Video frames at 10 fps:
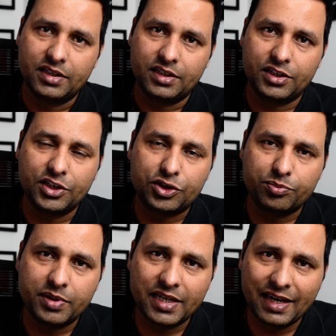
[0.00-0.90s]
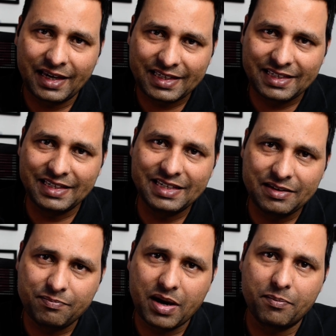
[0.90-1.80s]
You need to be a
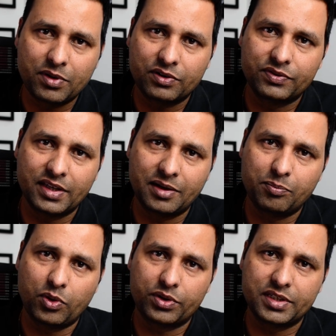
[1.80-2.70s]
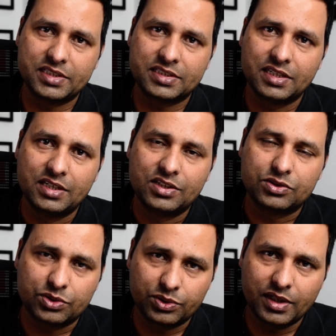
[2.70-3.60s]
key member of their employees
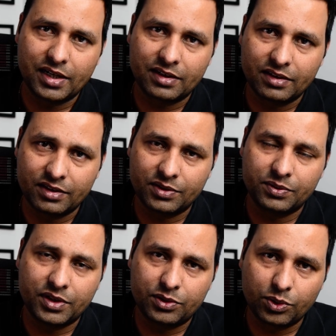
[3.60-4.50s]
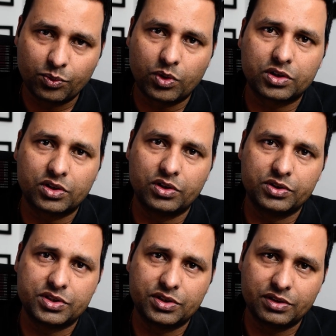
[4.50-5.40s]
so that they don't want to
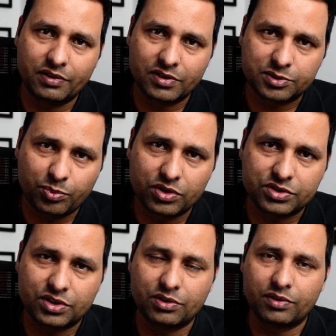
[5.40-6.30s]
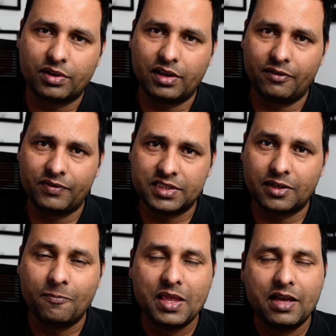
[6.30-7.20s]
lose you. They will sponsor your visa.